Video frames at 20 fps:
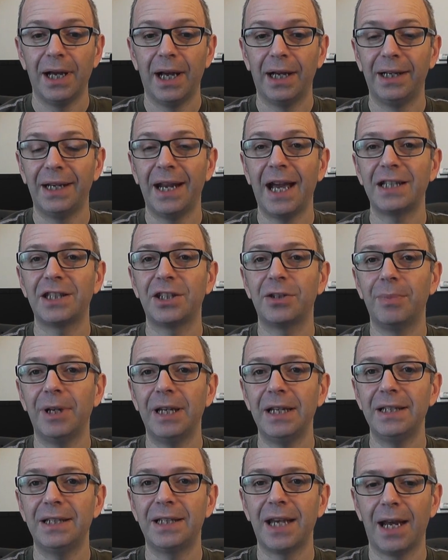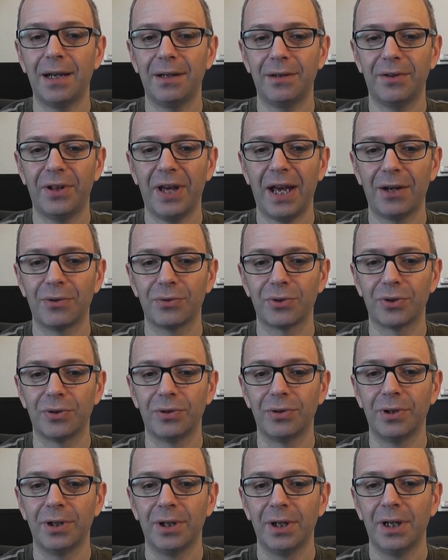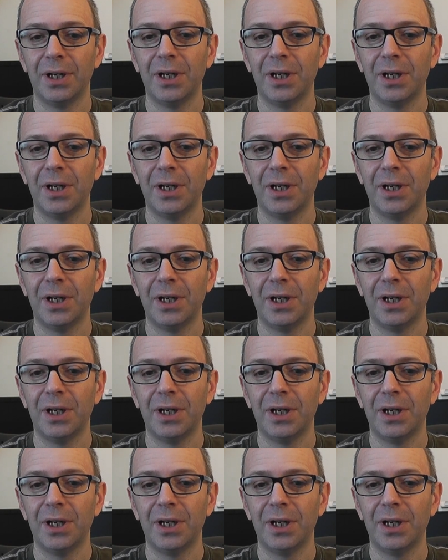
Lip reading: Anatomy10000.